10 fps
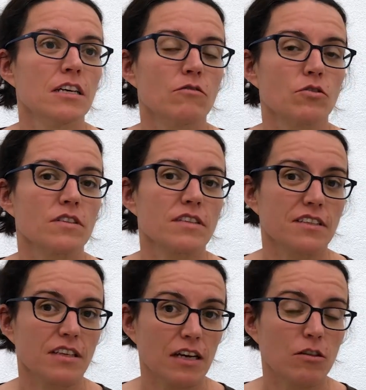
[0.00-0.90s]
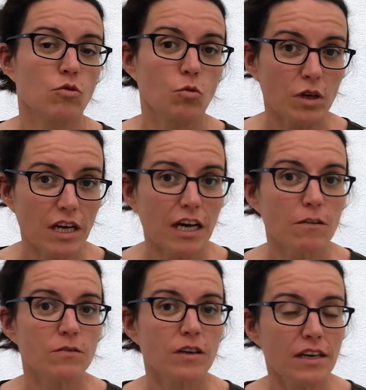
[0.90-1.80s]
For instance, although we
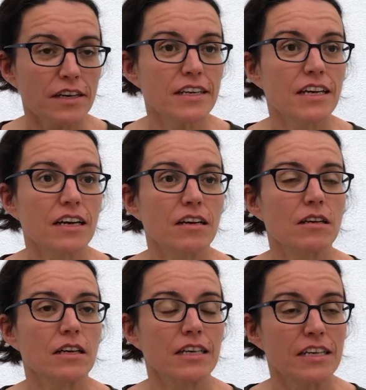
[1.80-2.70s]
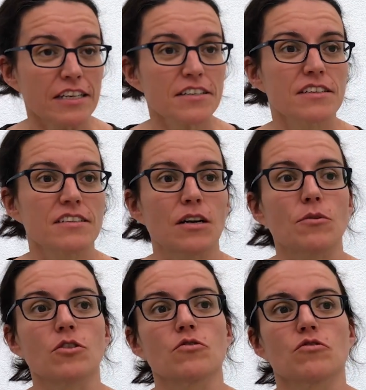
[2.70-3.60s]
have clinicians in
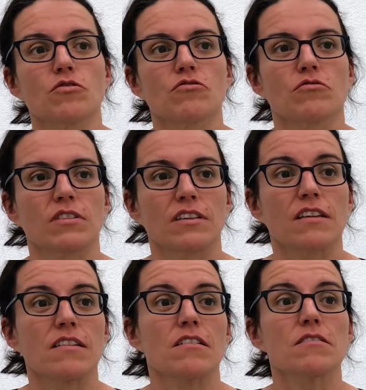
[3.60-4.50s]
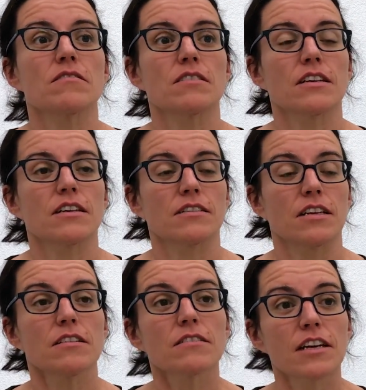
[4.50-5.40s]
our consortium that are the
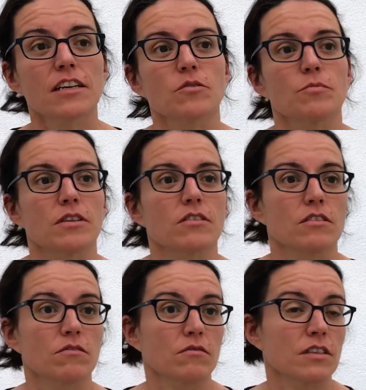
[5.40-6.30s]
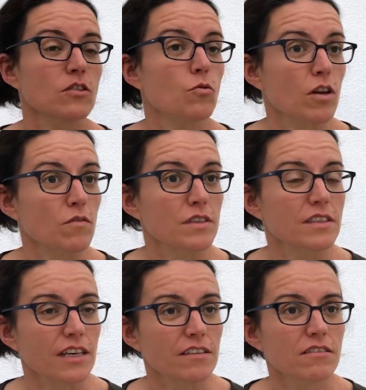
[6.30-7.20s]
lead experts on each one of these
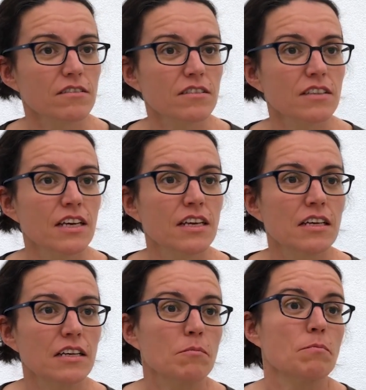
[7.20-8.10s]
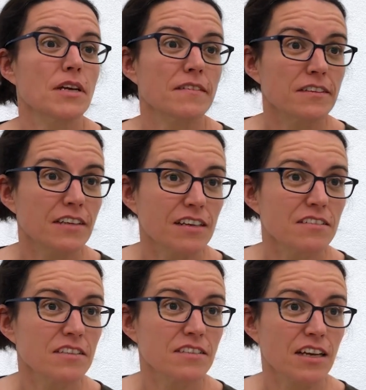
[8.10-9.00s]
cancers, pediatric
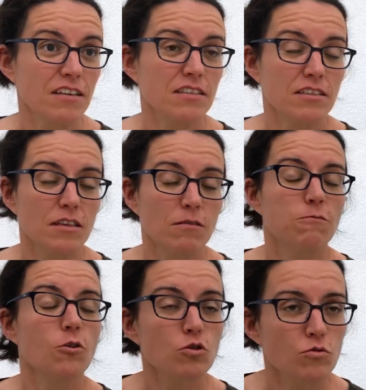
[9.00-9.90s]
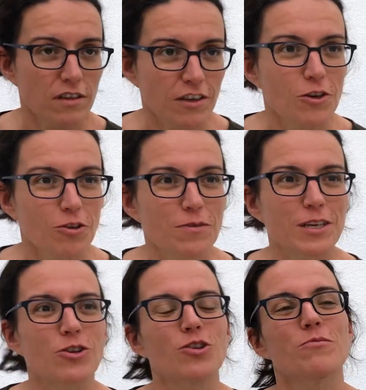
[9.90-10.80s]
cancers are still fortunately not
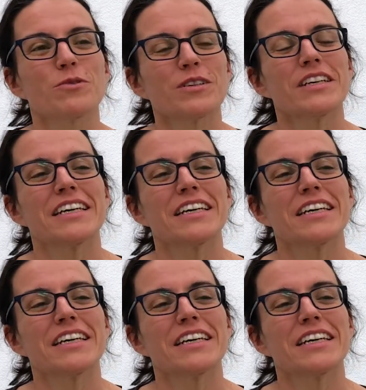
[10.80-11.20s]
very common,